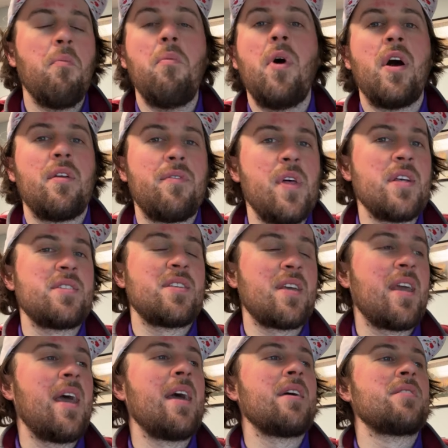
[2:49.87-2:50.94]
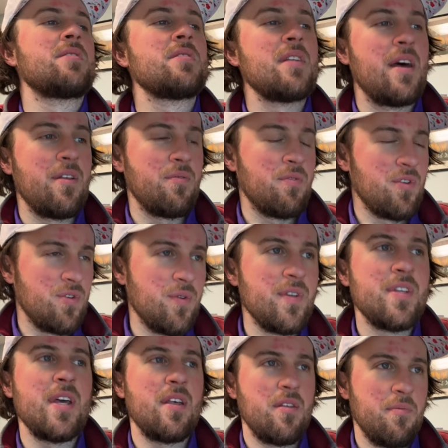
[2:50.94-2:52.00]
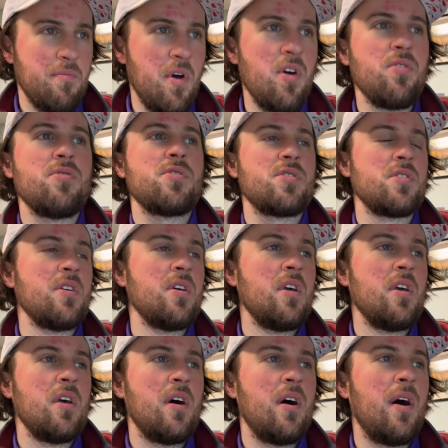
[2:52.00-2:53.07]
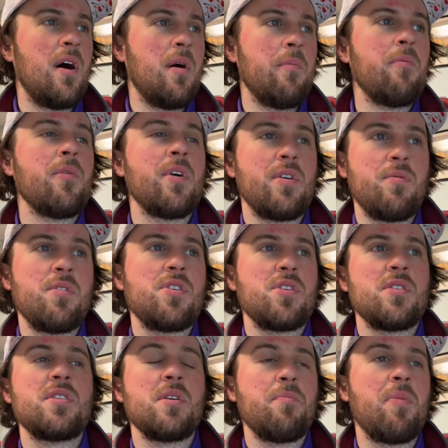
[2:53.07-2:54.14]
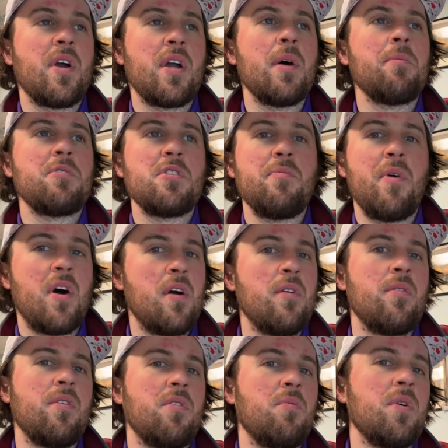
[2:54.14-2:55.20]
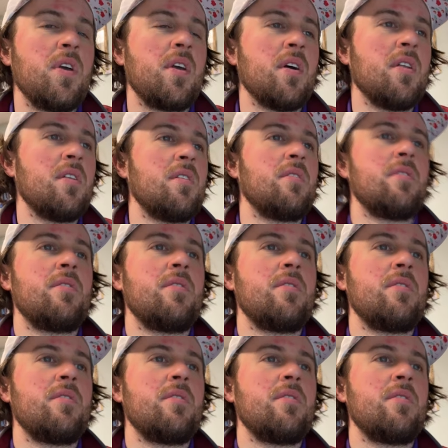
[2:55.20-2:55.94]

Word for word: But if that's the case, now that we're doing daily posts, Um, we should see it pick up tomorrow and the weekend.